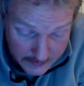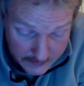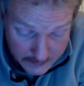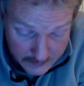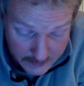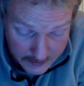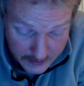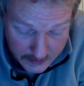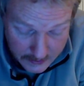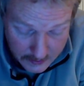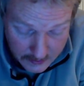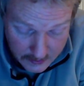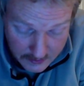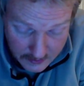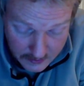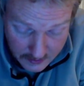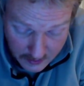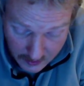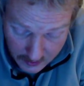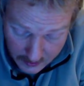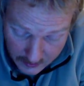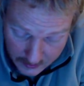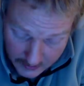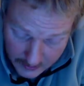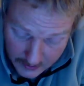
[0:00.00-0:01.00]
that
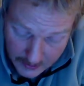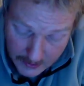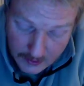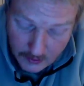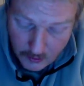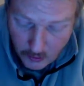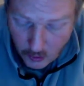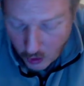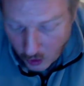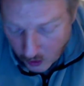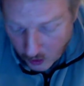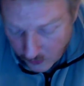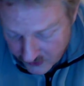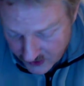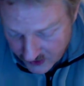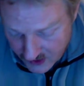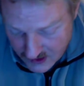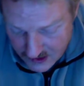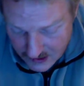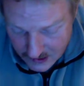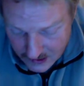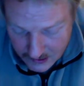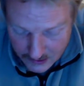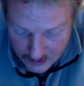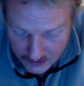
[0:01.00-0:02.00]

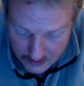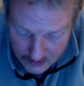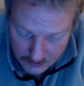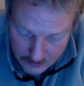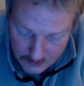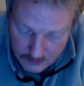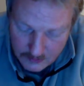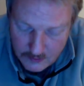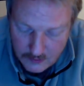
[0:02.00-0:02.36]
obviously